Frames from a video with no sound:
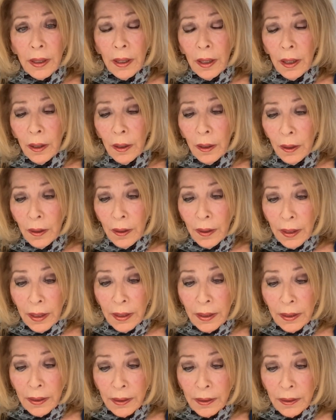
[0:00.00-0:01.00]

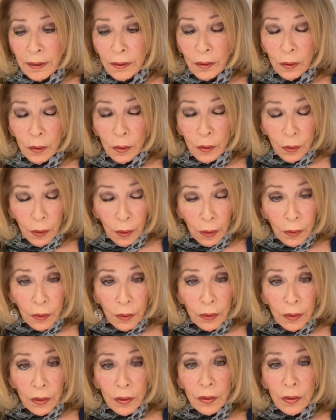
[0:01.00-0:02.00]
And
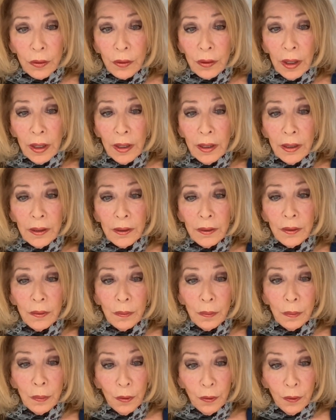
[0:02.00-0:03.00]
judges
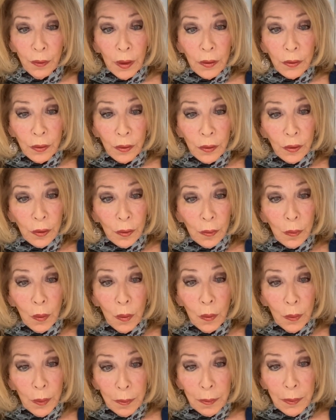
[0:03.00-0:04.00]
and professors are more
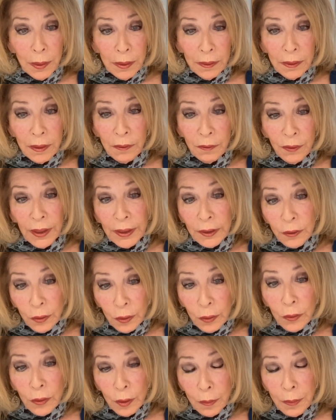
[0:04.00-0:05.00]
women. In fact,
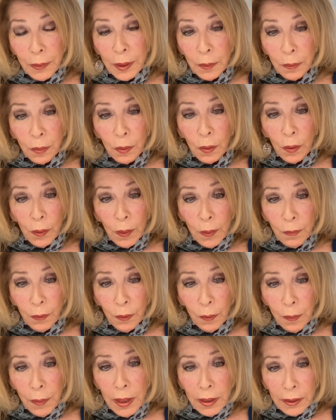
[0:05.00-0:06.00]
soon there'll be a program for
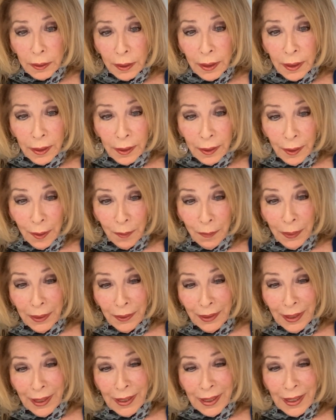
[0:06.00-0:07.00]
men about
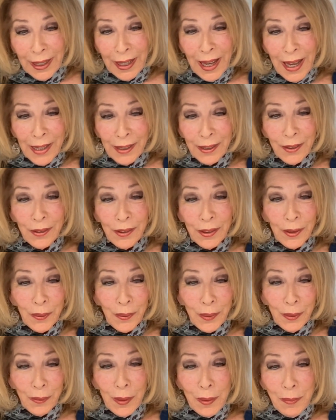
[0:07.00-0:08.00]
how to deal
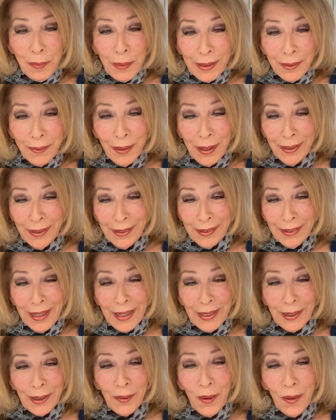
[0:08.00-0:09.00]
with women
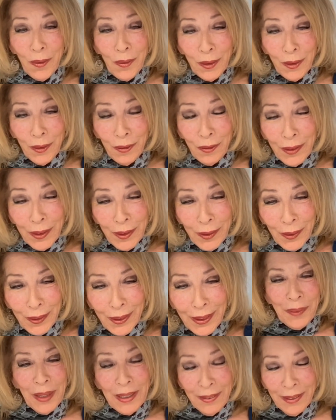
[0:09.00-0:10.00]
taking over the field,
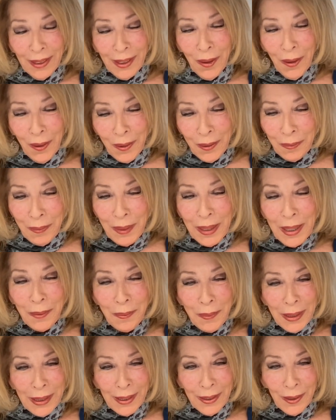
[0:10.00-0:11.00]
as they are in many,
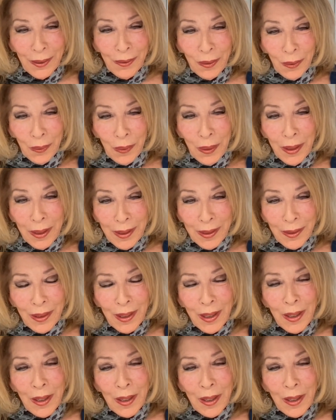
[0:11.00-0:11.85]
many different ways.